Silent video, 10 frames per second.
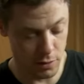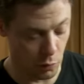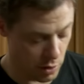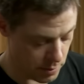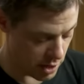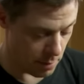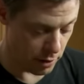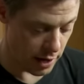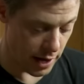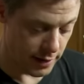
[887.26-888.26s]
Whip a
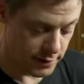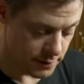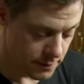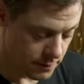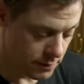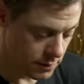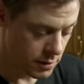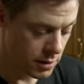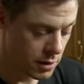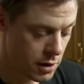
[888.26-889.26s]
couple eggs.
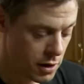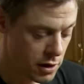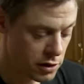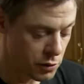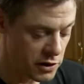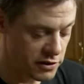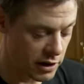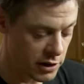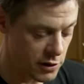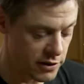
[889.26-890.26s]
The reason I'm
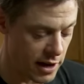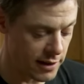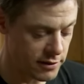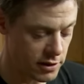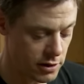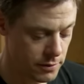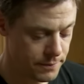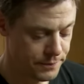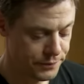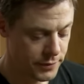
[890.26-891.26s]
gonna use eggs in here
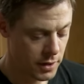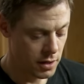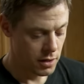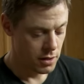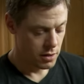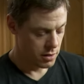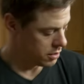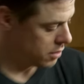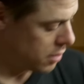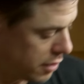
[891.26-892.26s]

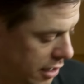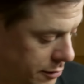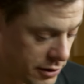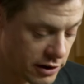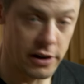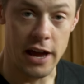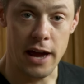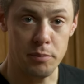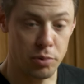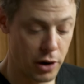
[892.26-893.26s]
is because I'm gonna add